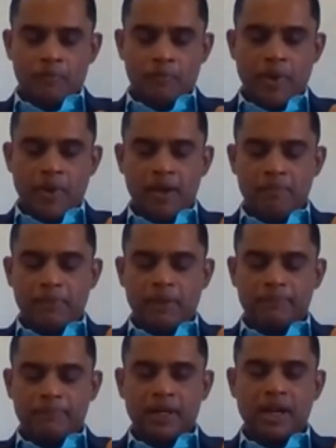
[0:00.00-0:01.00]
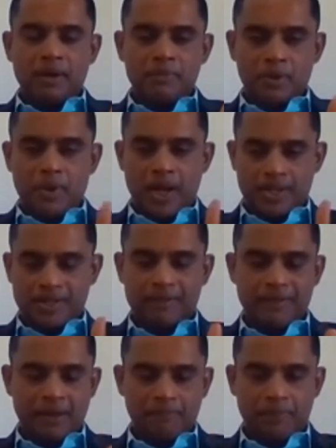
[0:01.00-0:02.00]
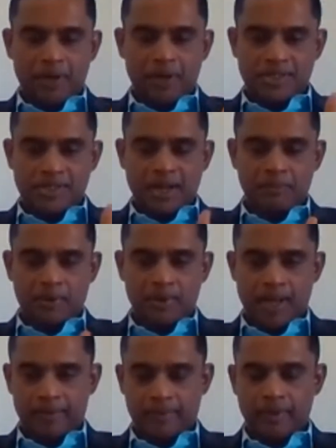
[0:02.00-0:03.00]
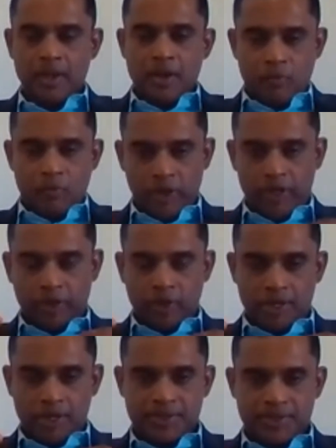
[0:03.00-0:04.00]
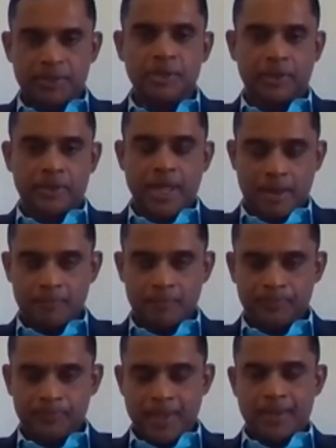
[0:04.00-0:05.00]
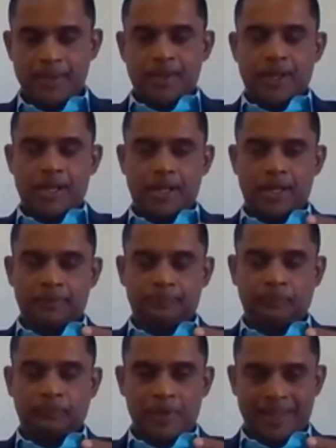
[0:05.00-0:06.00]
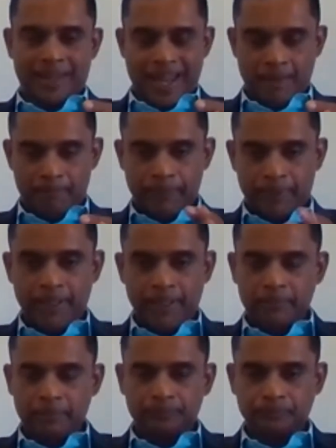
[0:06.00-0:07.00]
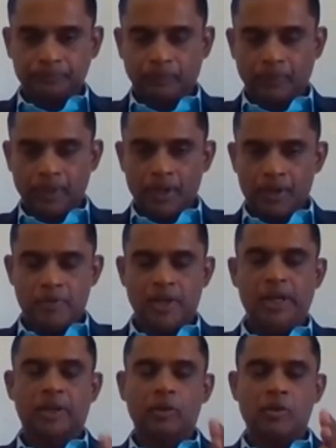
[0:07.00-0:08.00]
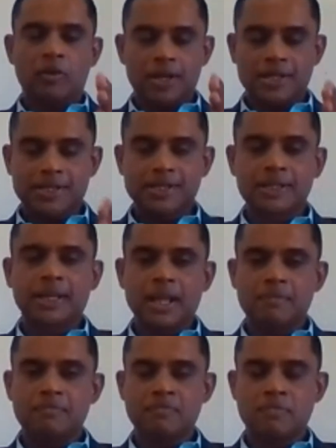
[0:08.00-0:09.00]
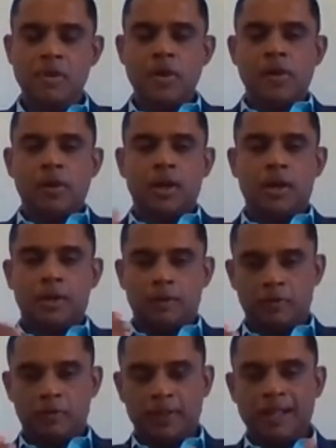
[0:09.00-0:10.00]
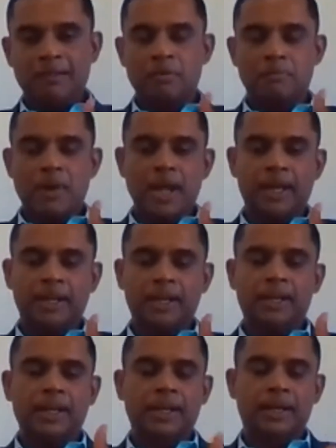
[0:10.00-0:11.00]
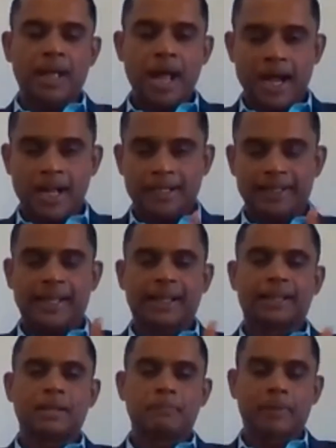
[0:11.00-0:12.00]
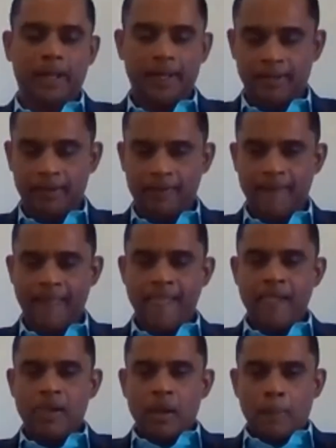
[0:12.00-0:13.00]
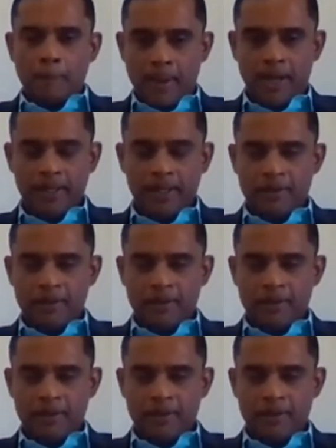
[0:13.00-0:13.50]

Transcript: when people come to us, our employees come to us, we need to listen to them uh, with empathy. We need to listen them uh, with our mind and heart and the brain, but